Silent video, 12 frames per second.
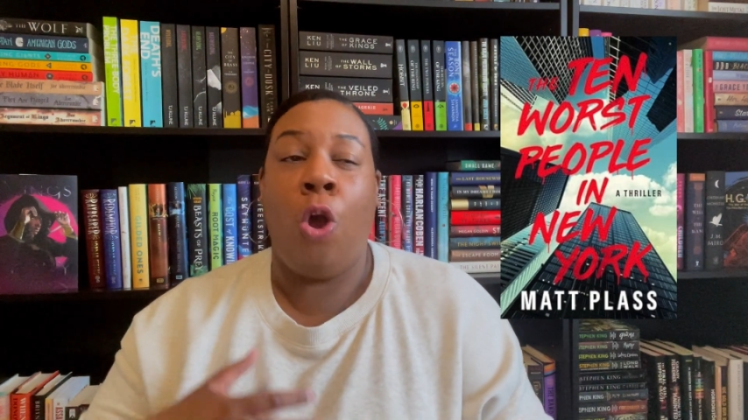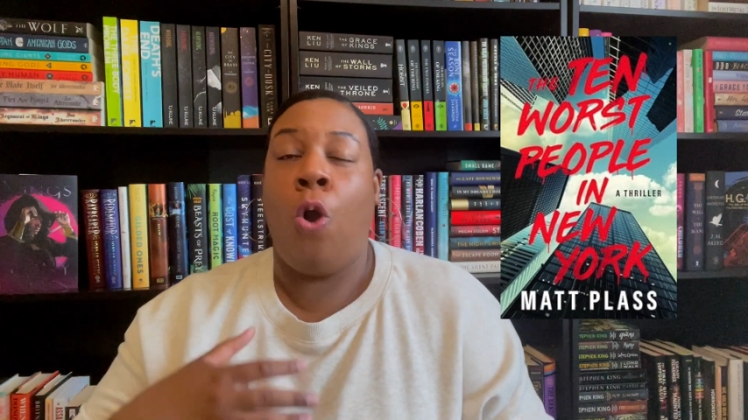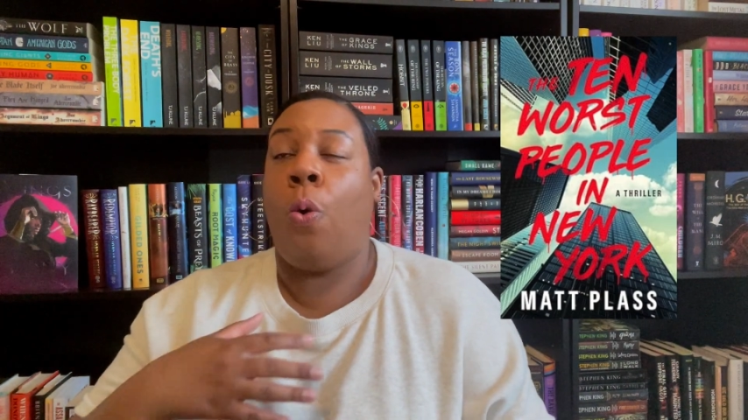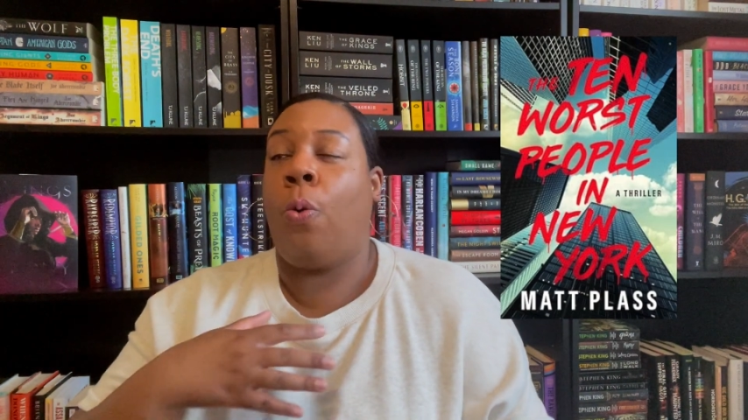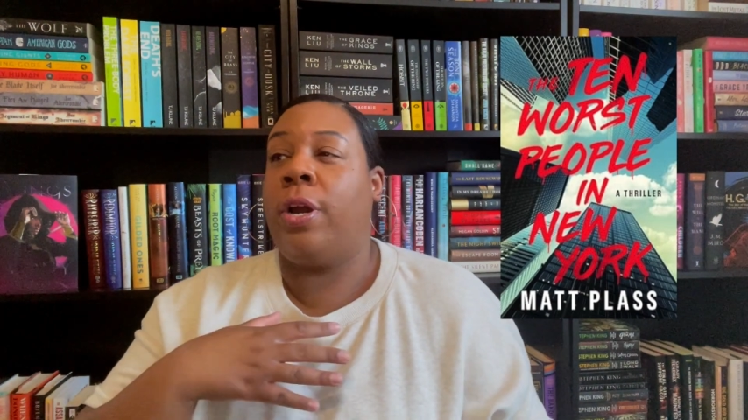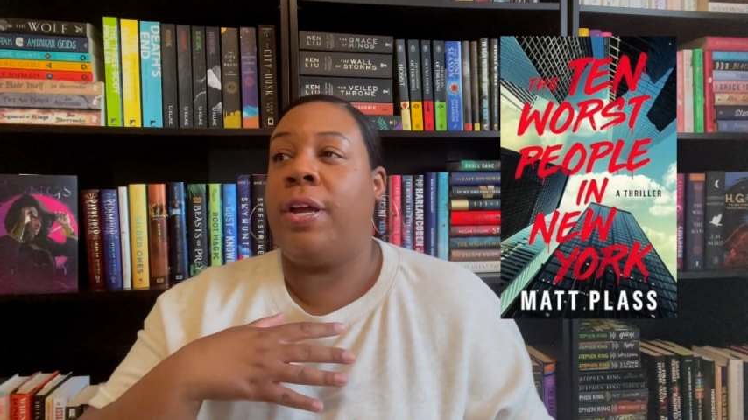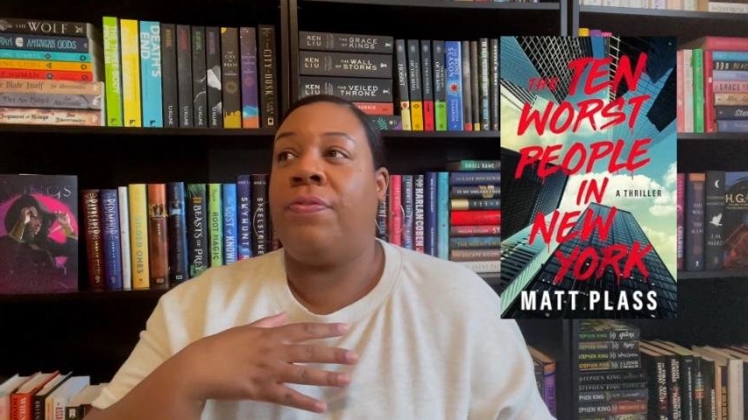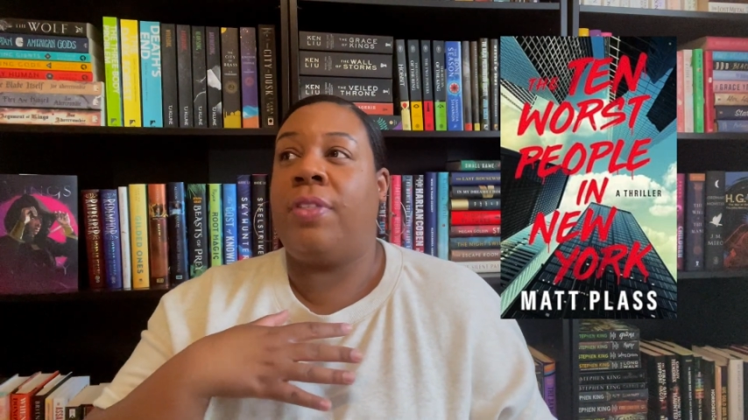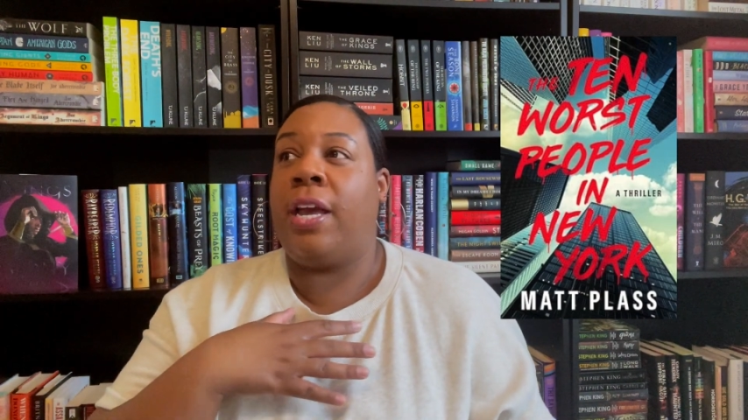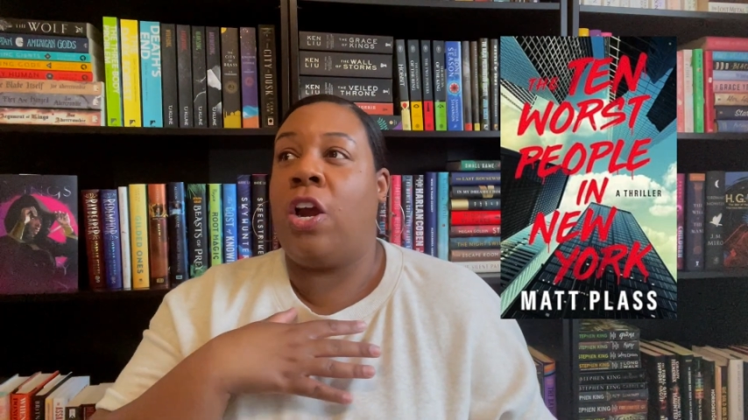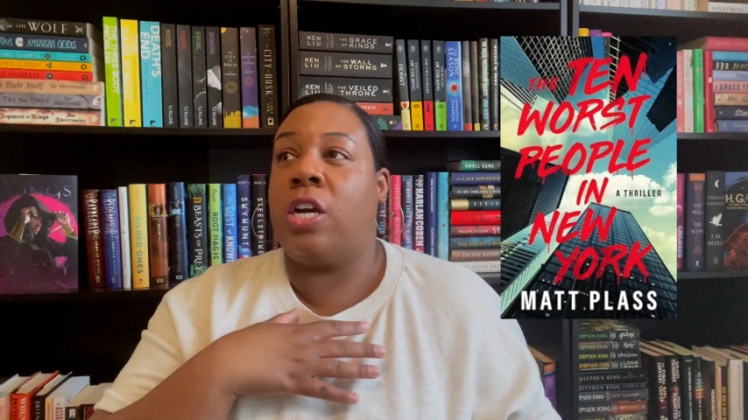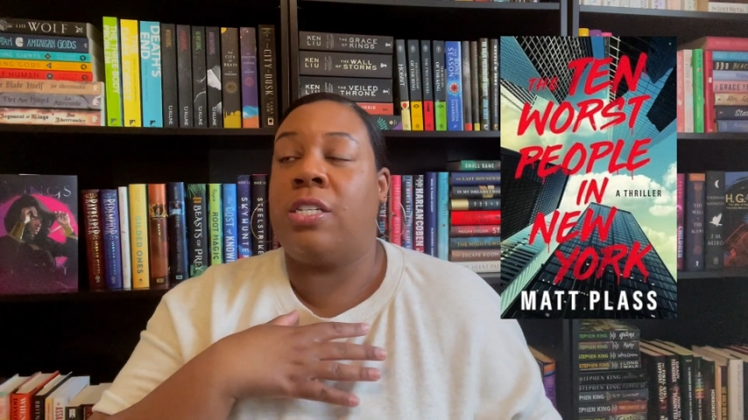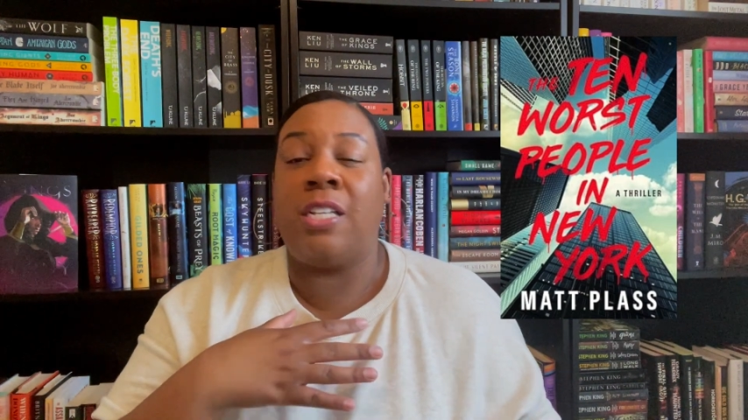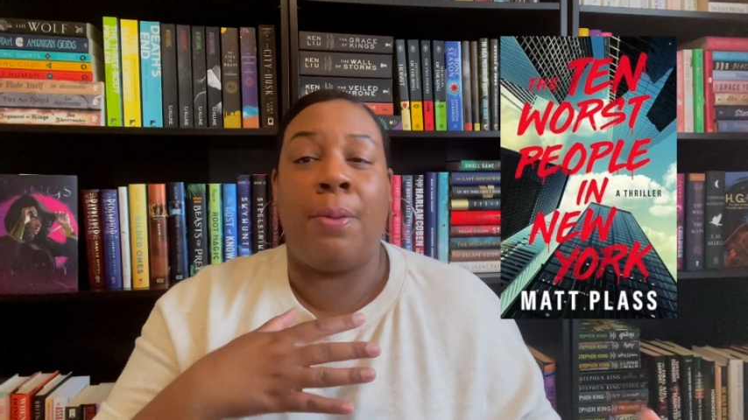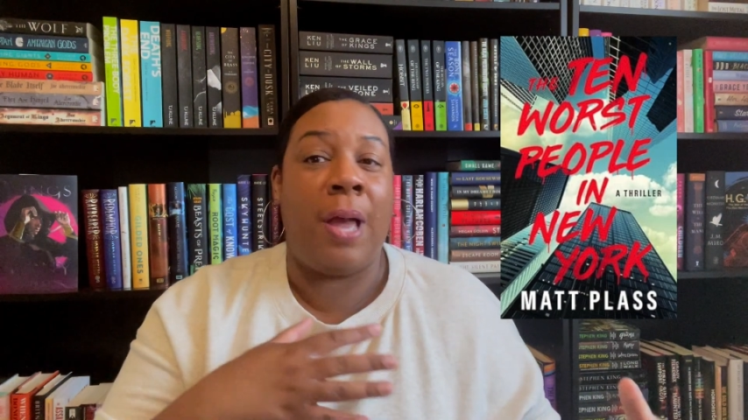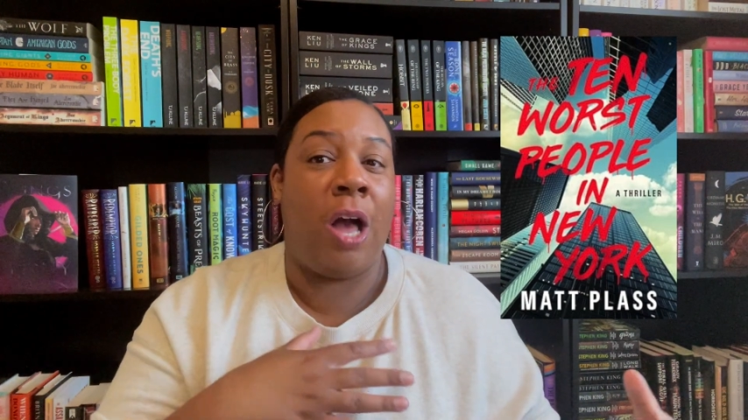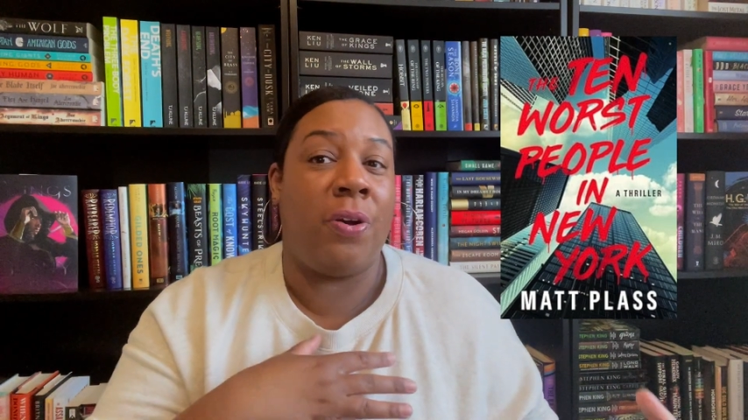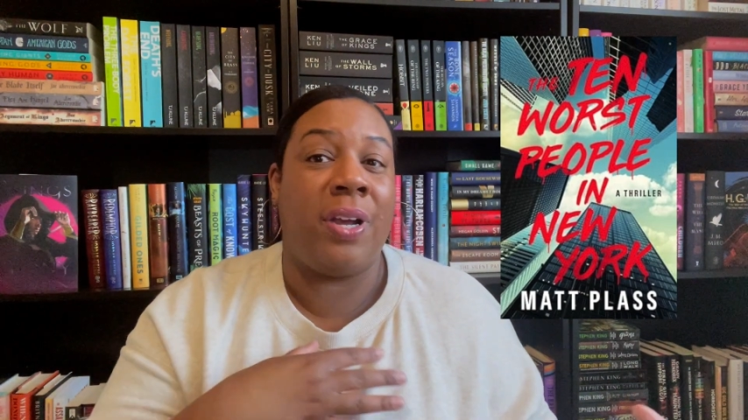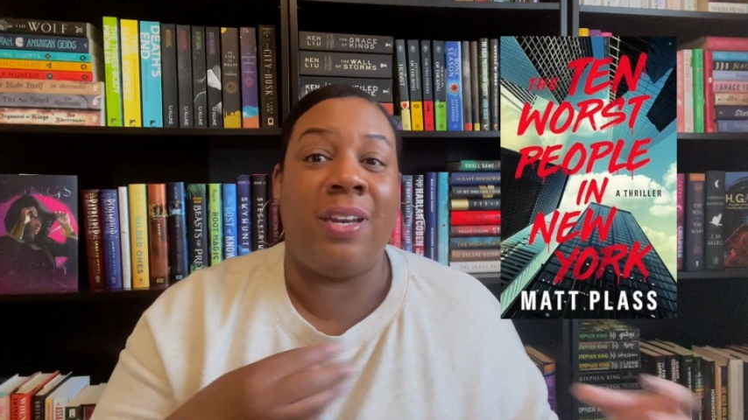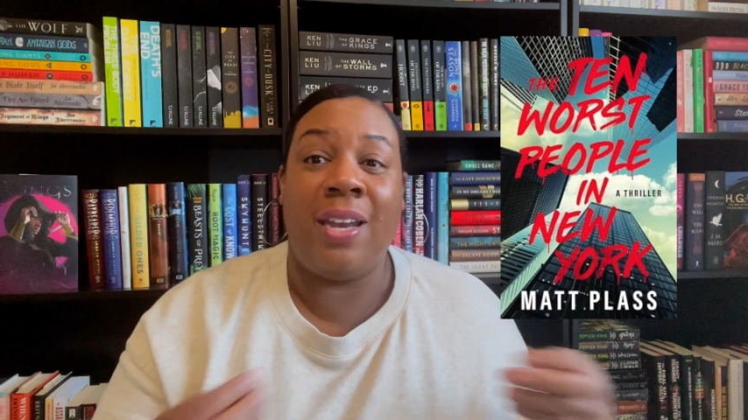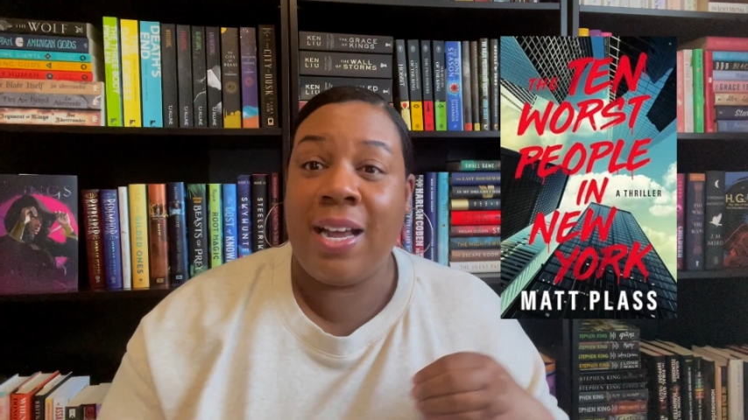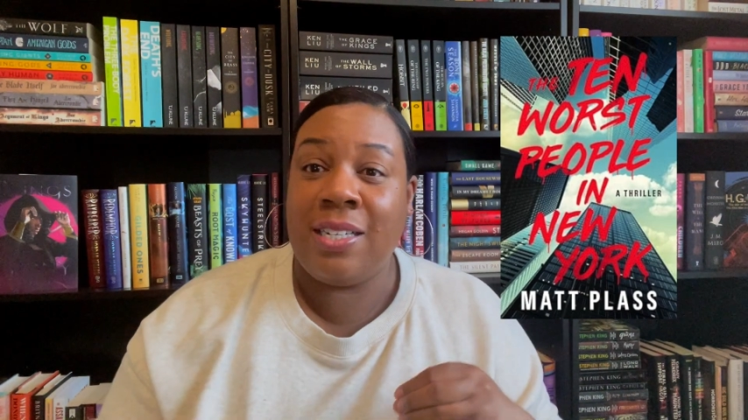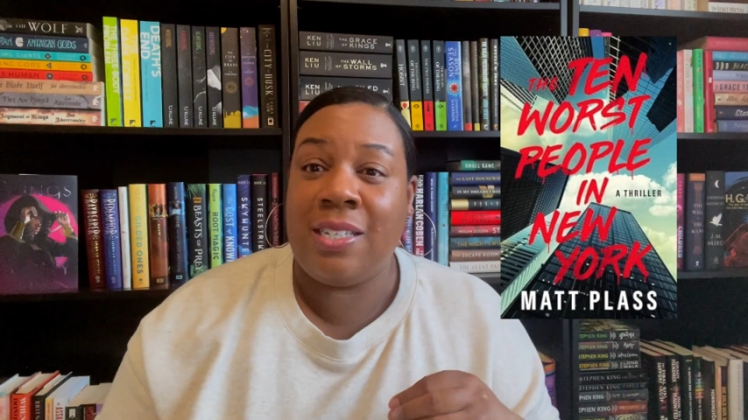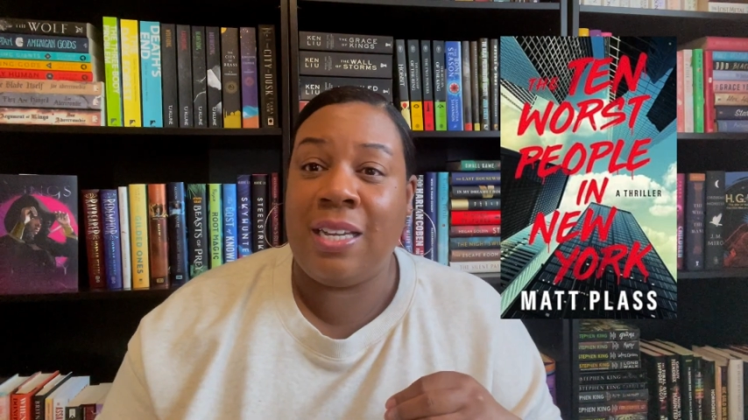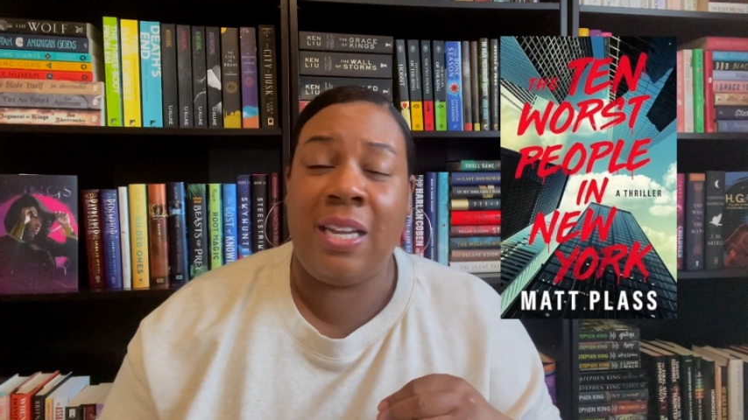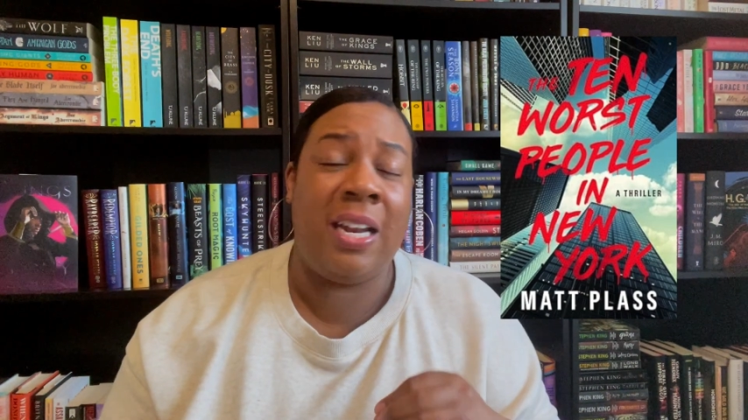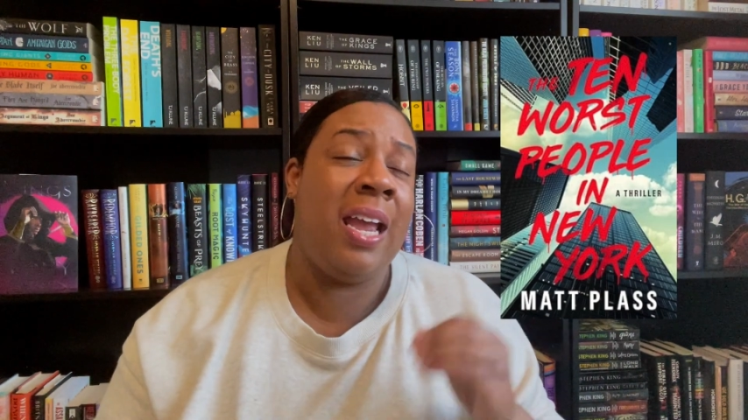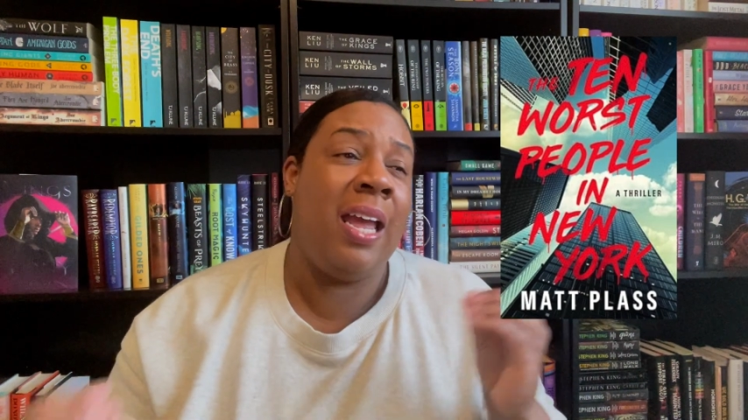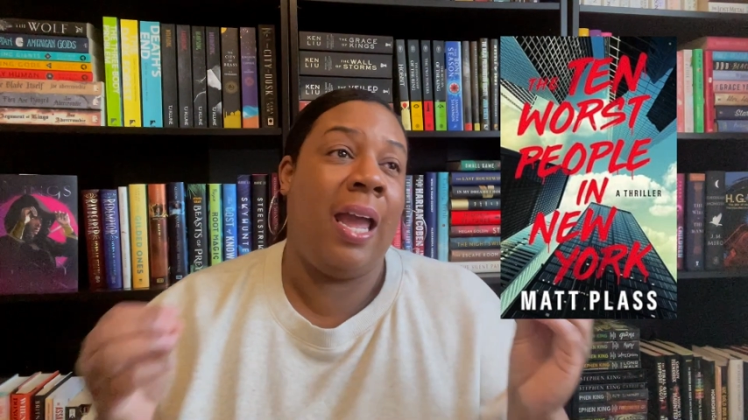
or if they are somehow connected,